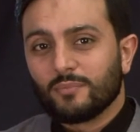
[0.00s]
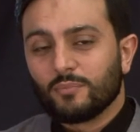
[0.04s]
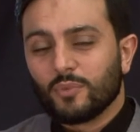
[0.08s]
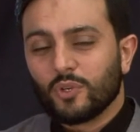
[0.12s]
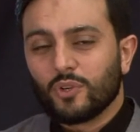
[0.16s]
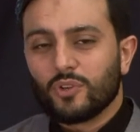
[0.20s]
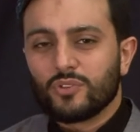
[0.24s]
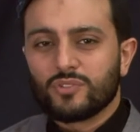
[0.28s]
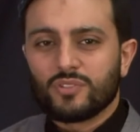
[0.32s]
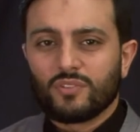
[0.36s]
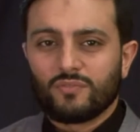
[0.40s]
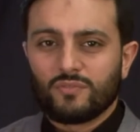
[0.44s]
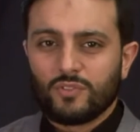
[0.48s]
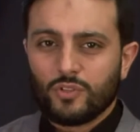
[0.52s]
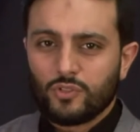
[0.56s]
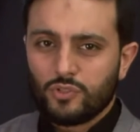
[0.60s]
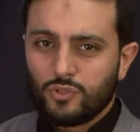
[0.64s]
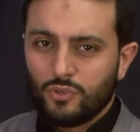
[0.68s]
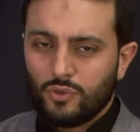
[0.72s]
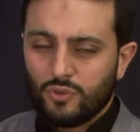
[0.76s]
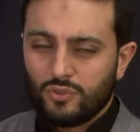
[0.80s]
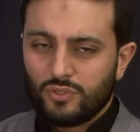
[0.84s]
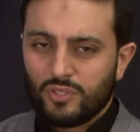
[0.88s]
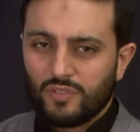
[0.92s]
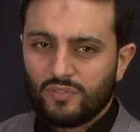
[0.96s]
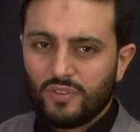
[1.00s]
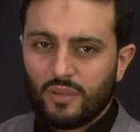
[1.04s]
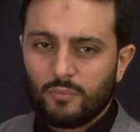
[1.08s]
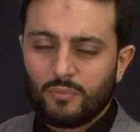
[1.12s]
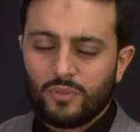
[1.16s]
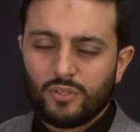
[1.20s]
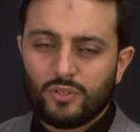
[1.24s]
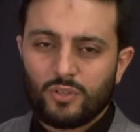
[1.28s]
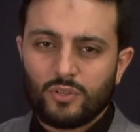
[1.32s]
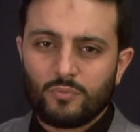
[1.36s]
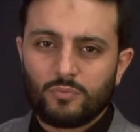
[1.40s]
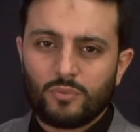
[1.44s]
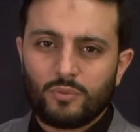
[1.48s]
because of the sword of
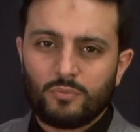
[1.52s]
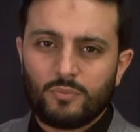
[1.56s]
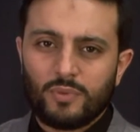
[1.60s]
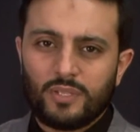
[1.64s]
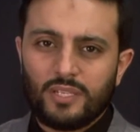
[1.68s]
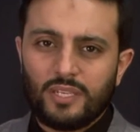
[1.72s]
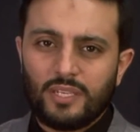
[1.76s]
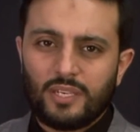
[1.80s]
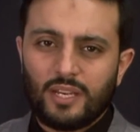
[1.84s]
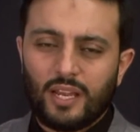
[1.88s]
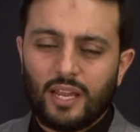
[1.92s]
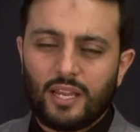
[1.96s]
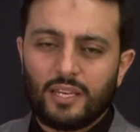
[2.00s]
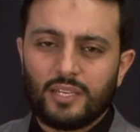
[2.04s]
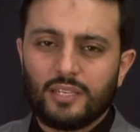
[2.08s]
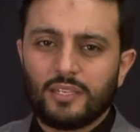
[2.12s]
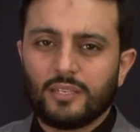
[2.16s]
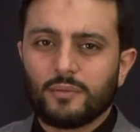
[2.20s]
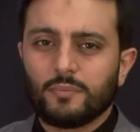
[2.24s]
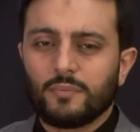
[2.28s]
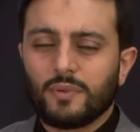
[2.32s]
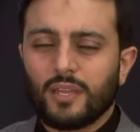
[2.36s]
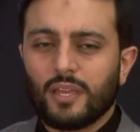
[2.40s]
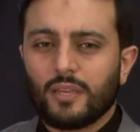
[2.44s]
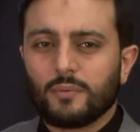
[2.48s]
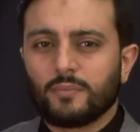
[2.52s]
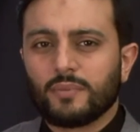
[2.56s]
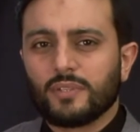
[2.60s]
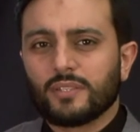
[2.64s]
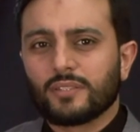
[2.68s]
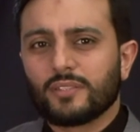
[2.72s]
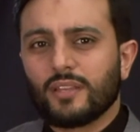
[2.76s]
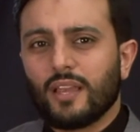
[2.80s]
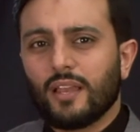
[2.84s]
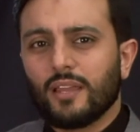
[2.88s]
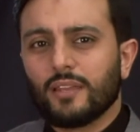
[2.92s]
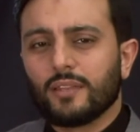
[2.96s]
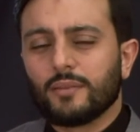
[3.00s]
Amir al-Mu'mineen Ali ibn Abi
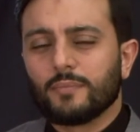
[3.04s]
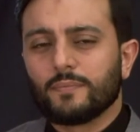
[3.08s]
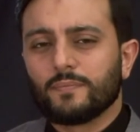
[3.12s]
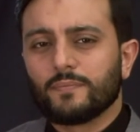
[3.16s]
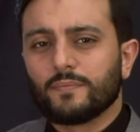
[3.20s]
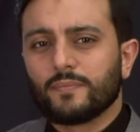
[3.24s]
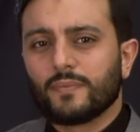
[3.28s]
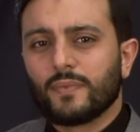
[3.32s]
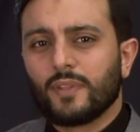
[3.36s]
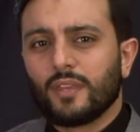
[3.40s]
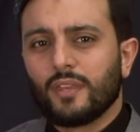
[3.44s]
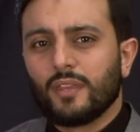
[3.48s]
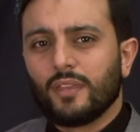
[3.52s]
Talib.